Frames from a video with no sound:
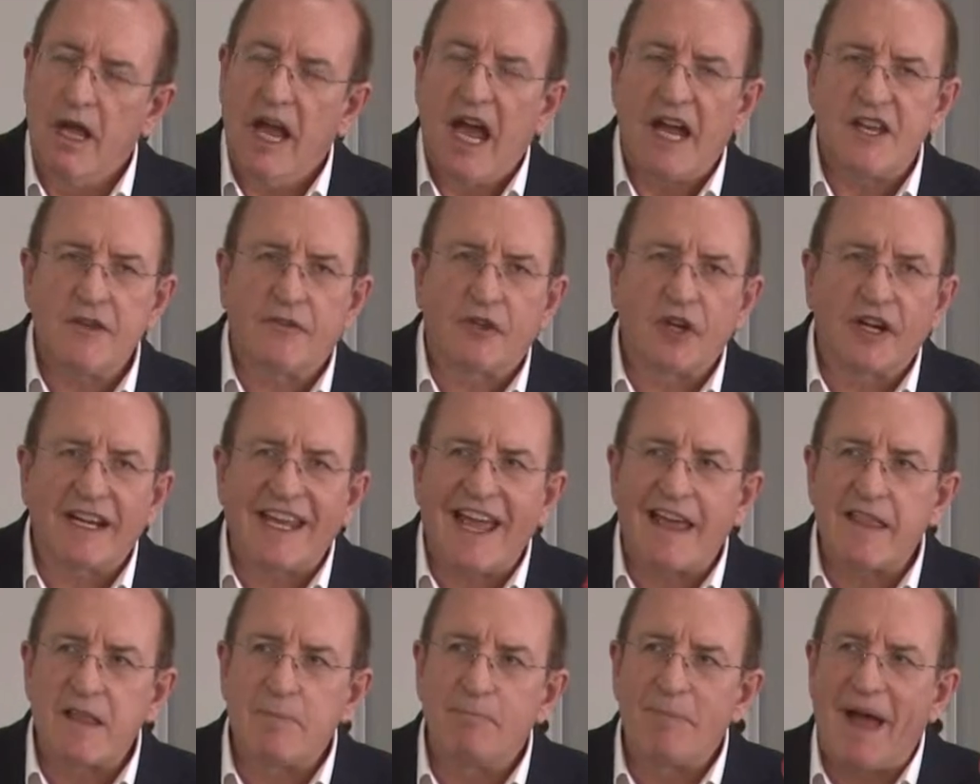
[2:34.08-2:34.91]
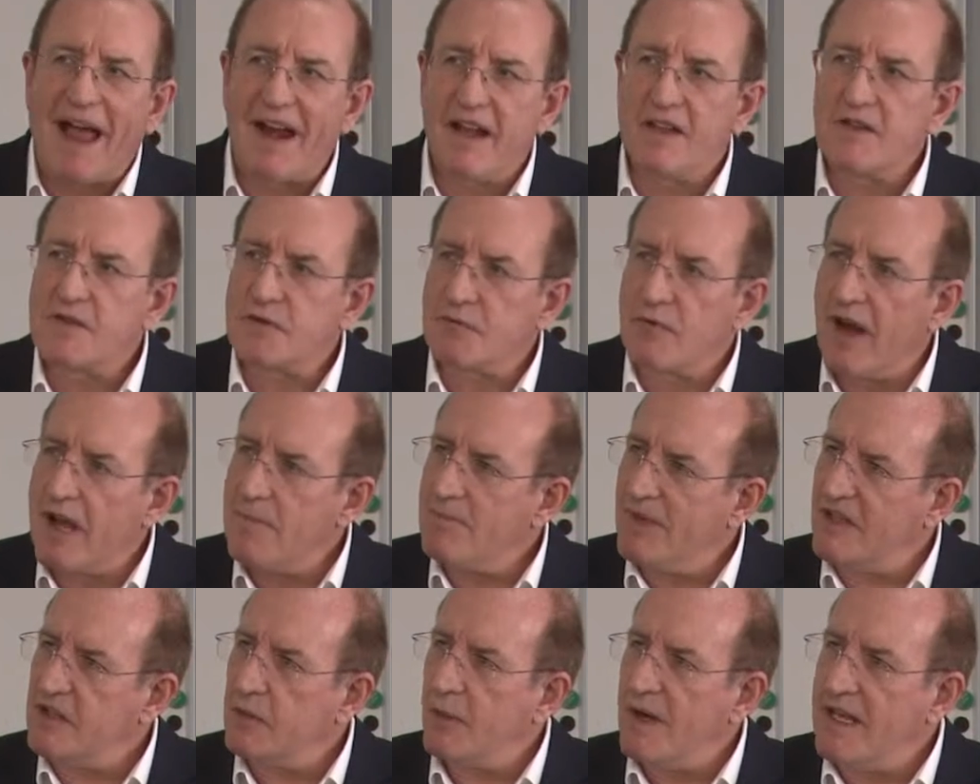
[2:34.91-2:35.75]
And you've got to get the balance
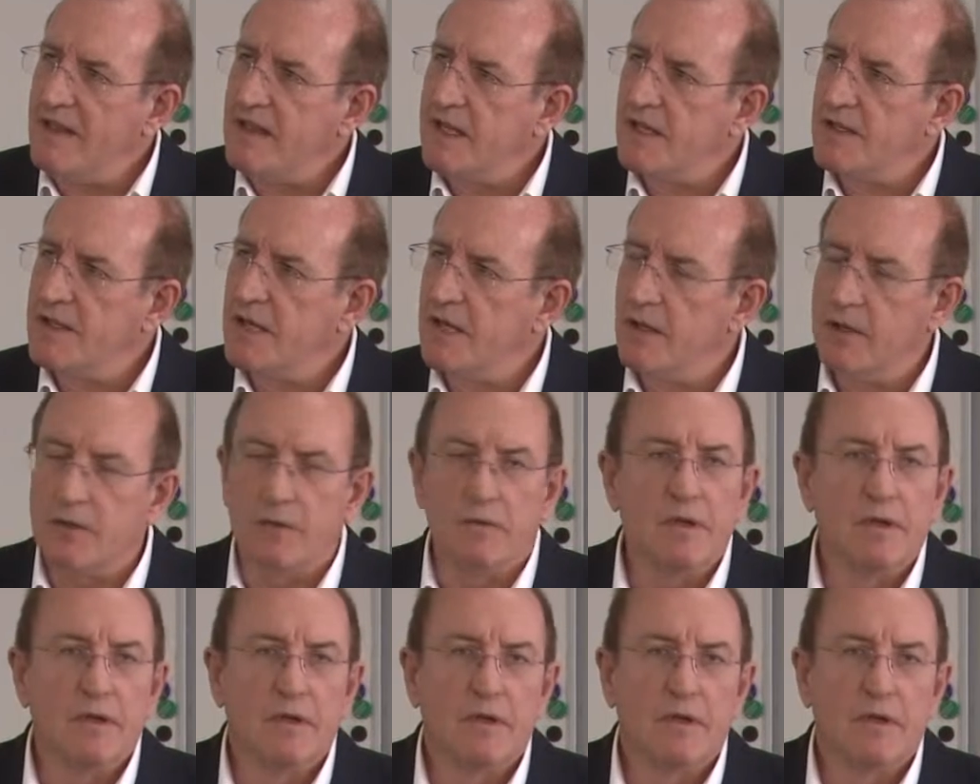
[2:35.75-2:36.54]
right between the two.